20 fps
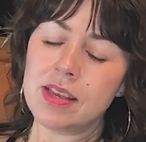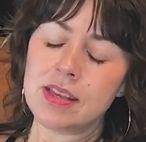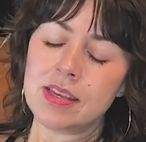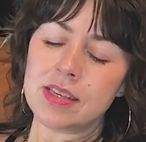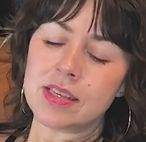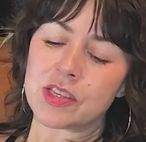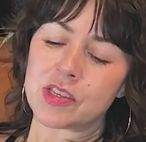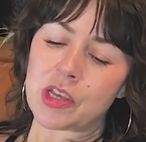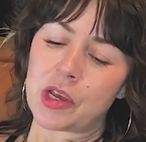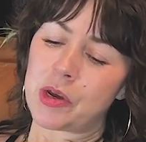
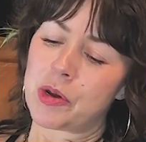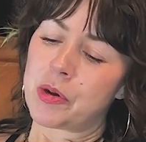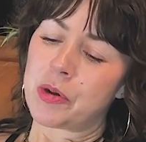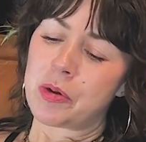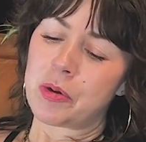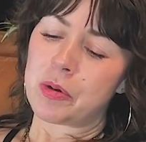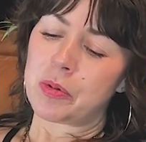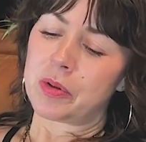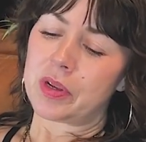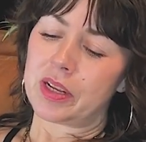
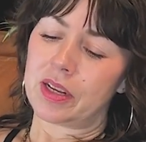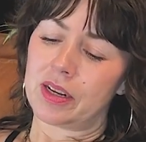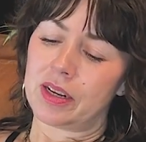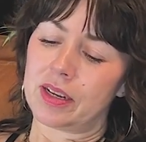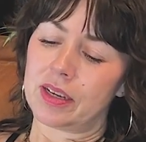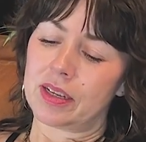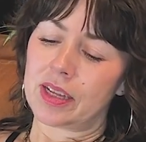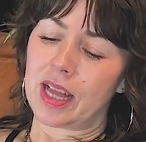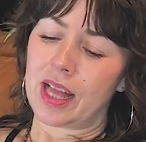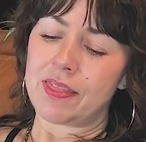So
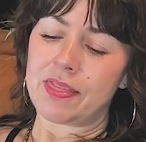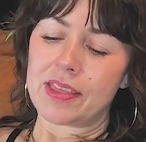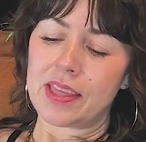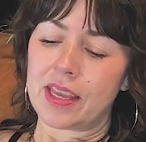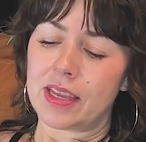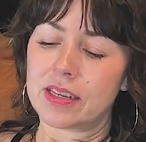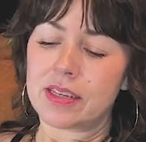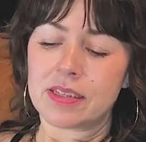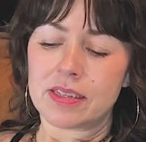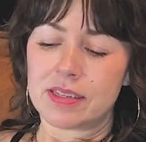at the
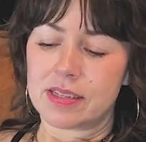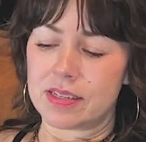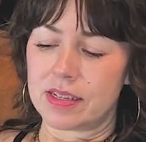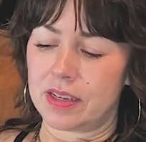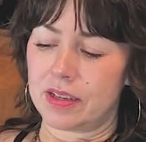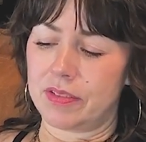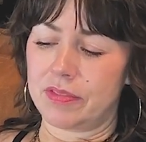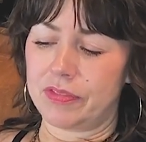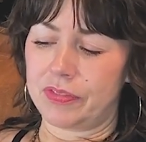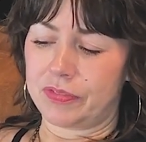end
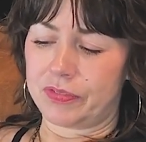of